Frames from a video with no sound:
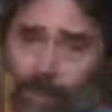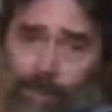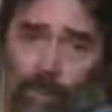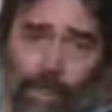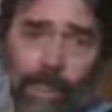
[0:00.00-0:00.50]

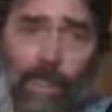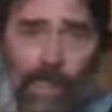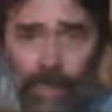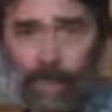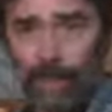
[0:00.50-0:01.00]
is going
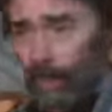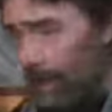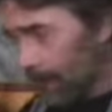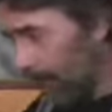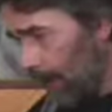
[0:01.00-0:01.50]
on,
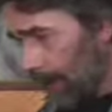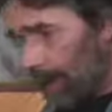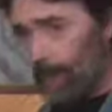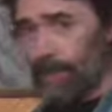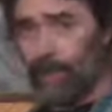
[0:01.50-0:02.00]

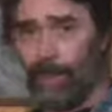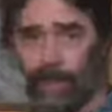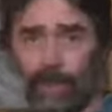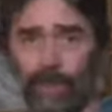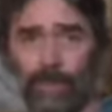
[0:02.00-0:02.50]
God
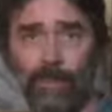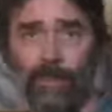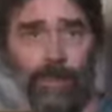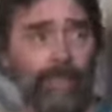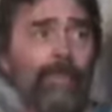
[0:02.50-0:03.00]
is
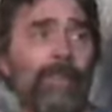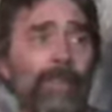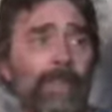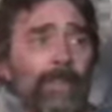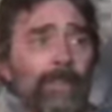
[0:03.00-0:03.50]

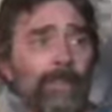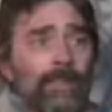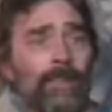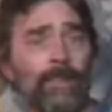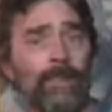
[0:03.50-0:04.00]
delivering
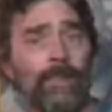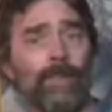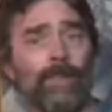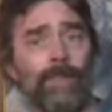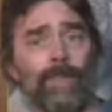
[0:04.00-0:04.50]

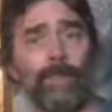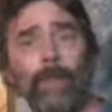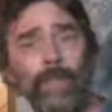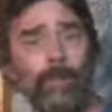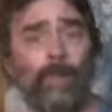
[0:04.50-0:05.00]
his
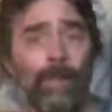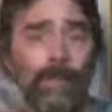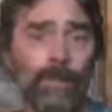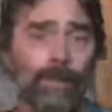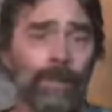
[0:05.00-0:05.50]
people.
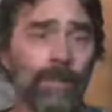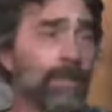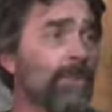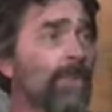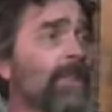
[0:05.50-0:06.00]

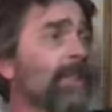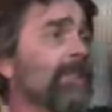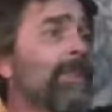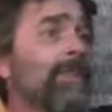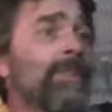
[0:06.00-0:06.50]
That's what that's
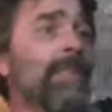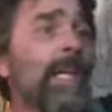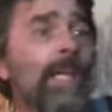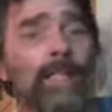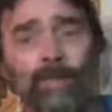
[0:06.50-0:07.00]
what the
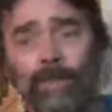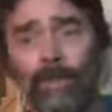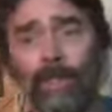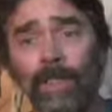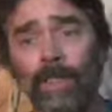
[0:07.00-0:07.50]
signs
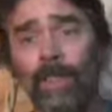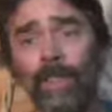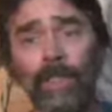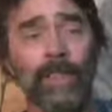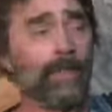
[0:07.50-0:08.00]
were.
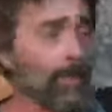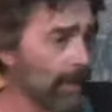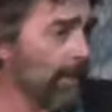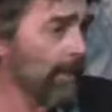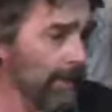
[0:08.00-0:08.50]
That's
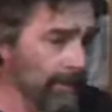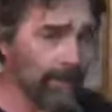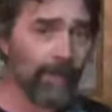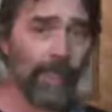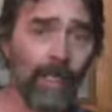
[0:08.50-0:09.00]
don't harden
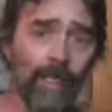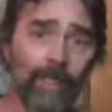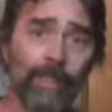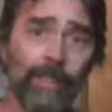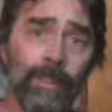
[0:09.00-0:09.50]
your
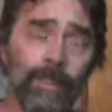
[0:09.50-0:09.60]
heart.